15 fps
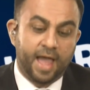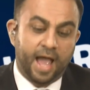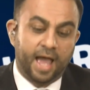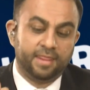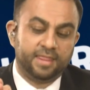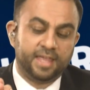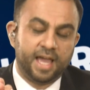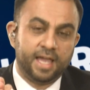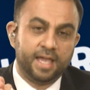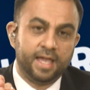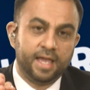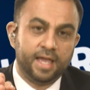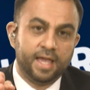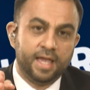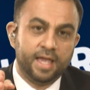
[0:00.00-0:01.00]
And
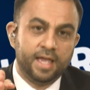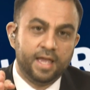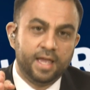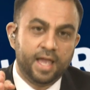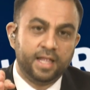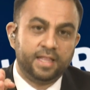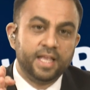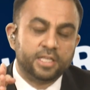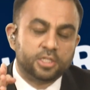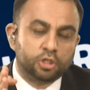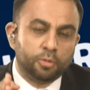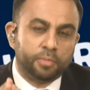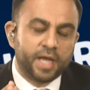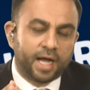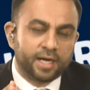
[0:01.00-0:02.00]
it needs
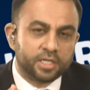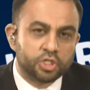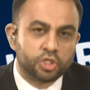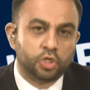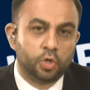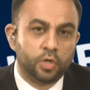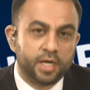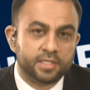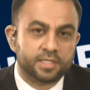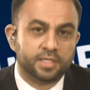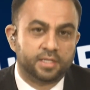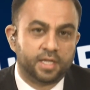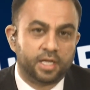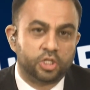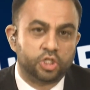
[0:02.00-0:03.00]
to be understood,
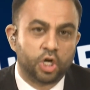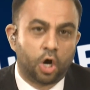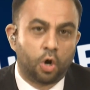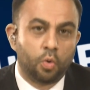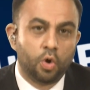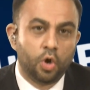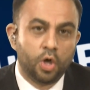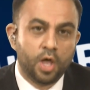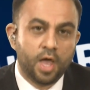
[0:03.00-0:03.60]
isn't it, Joe,